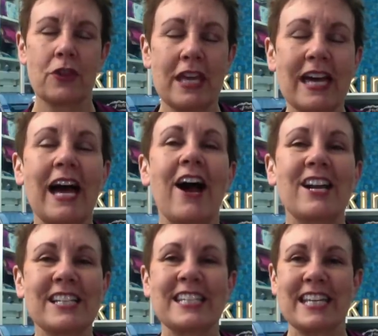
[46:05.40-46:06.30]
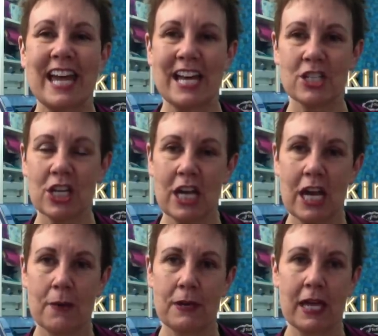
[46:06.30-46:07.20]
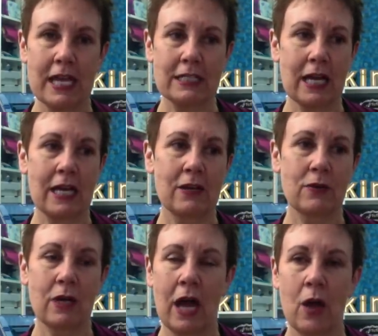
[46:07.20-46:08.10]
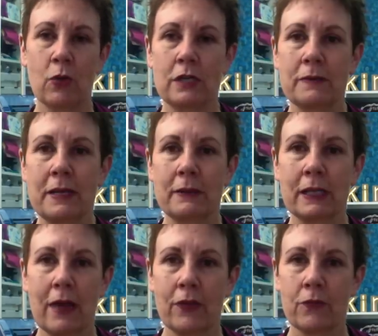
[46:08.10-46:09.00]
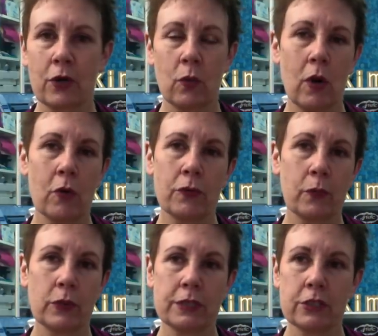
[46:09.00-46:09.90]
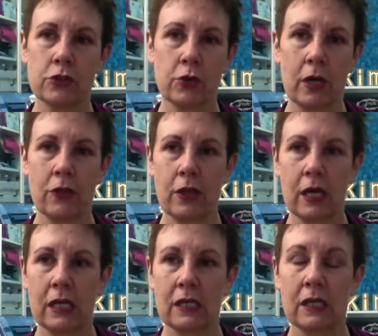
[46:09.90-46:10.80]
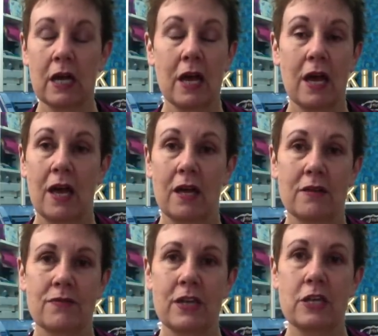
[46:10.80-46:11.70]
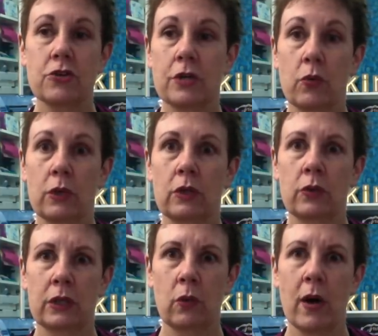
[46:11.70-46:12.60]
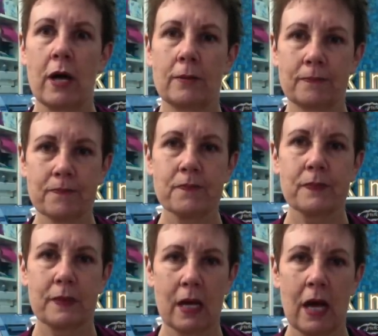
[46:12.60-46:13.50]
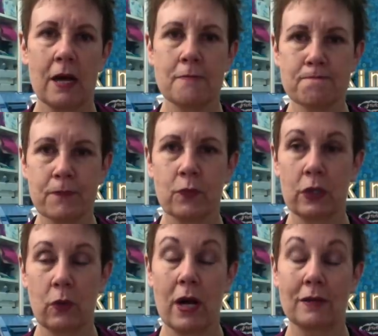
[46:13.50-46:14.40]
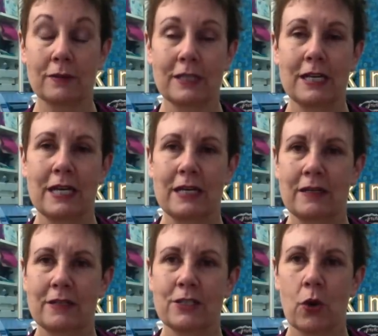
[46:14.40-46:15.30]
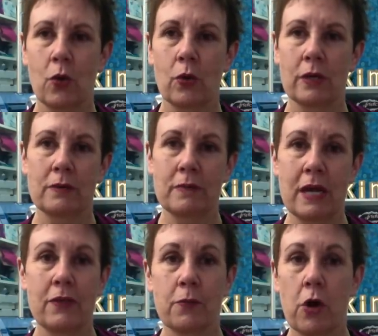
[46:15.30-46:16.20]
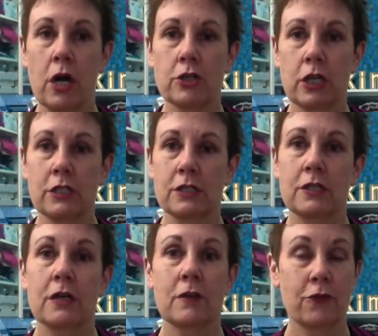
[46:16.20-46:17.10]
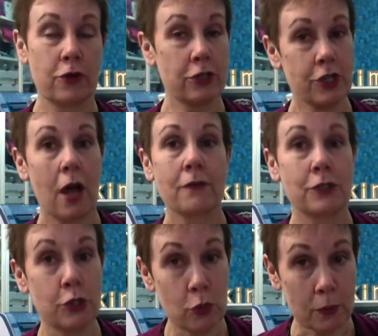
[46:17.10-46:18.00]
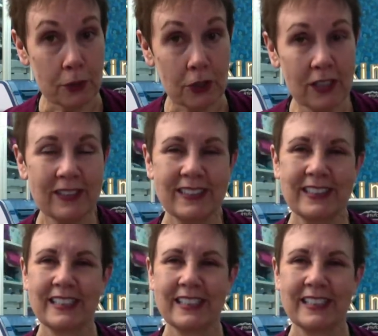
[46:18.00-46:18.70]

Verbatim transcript: with the Artistic Edge, because I, I wouldn't have been able to cut them very well with scissors or anything. And they turned out really, really well. Um, really well. So it made the project, first off, doable.